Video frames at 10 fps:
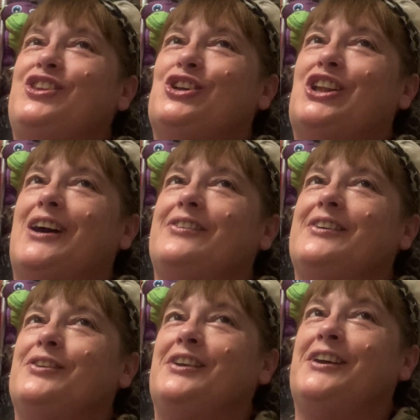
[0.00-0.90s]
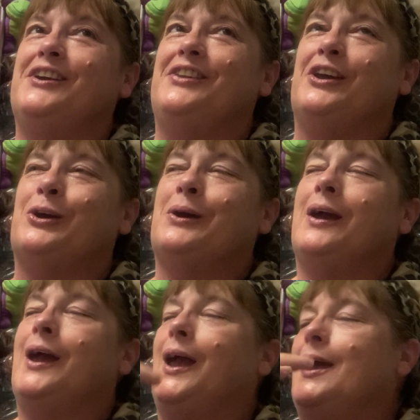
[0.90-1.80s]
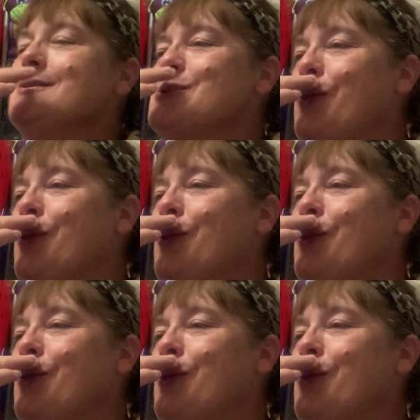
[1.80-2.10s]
closet and hid in there. So